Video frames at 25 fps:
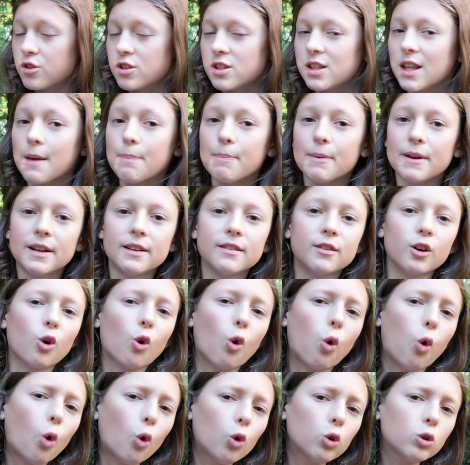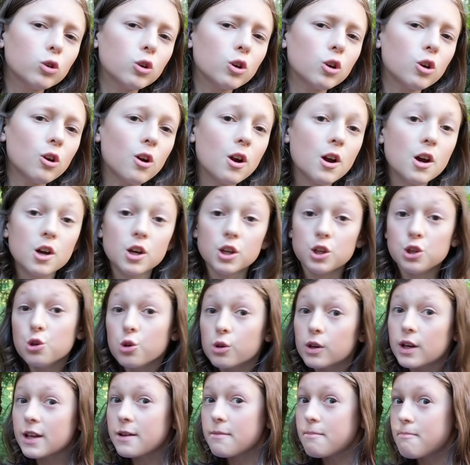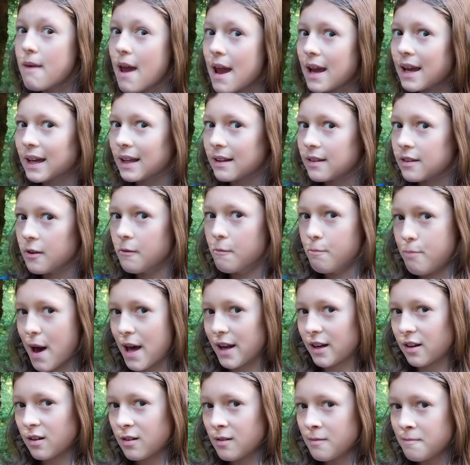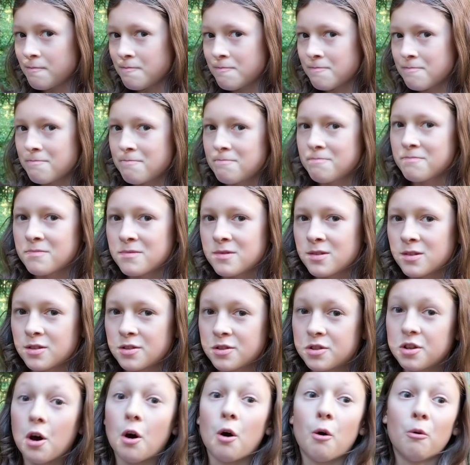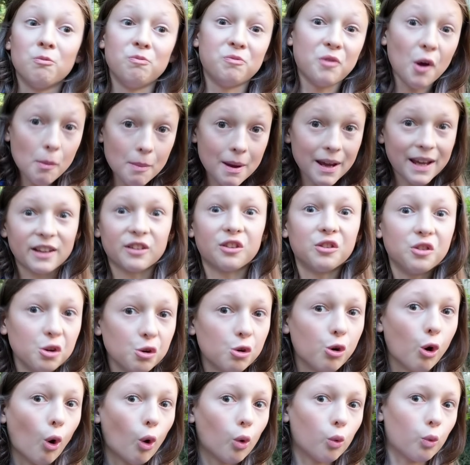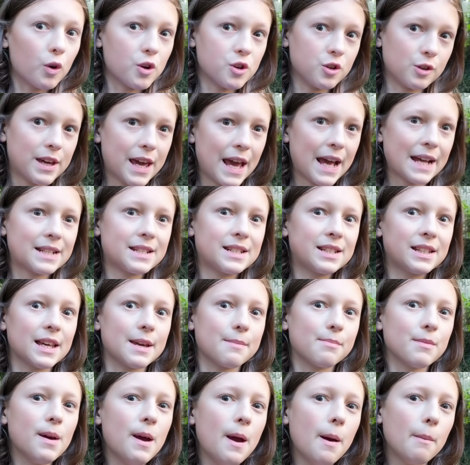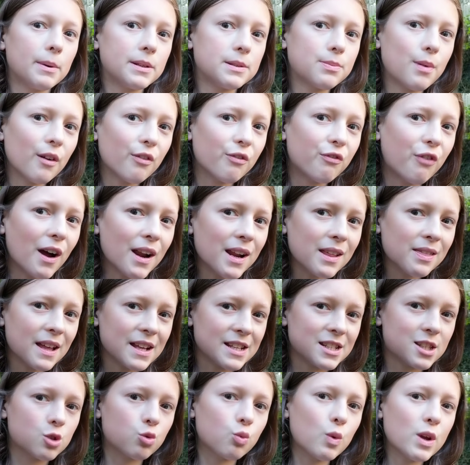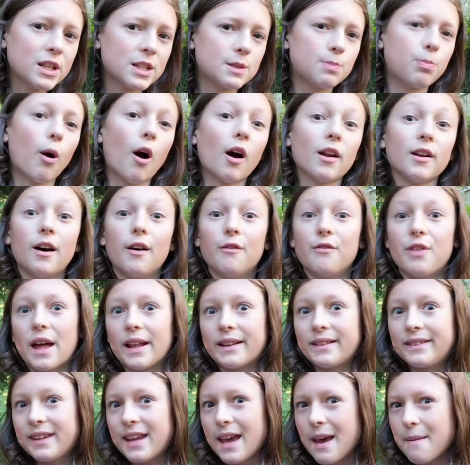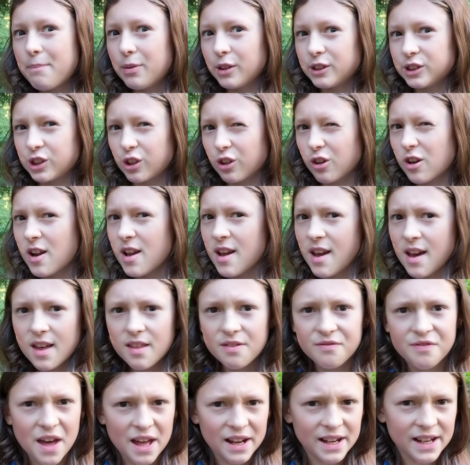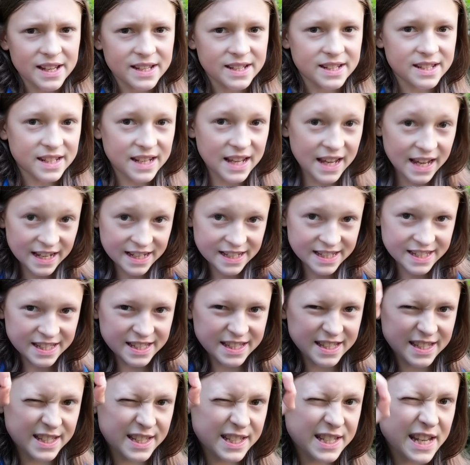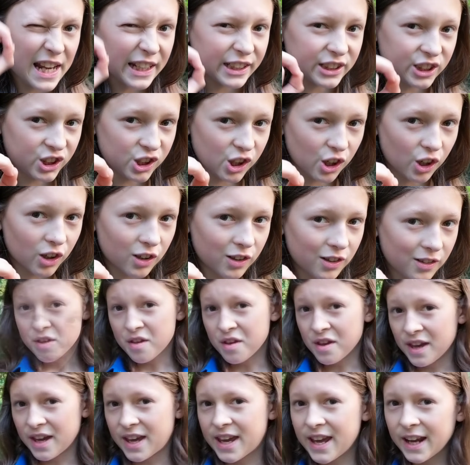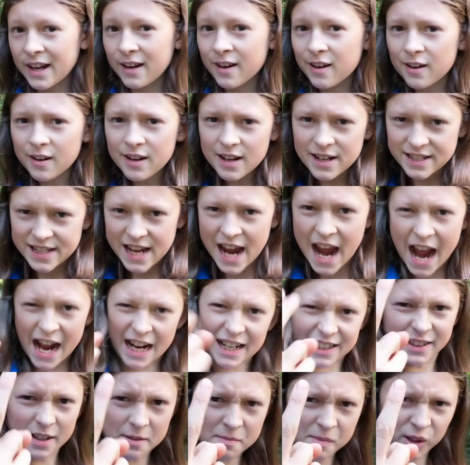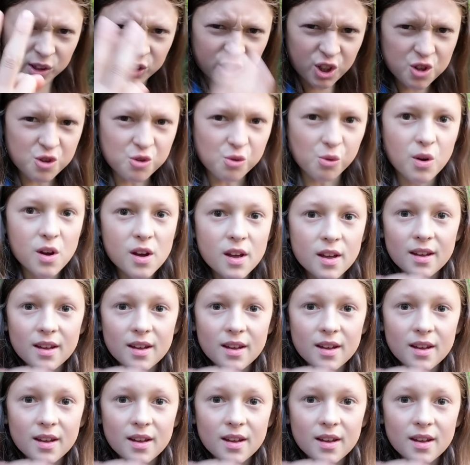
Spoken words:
your sleep, and the colder you can make it, the better. So, don't make it too cold where you can't sleep, but it's about finding that sweet spot of that temperature that is essential. Here is hack number 2,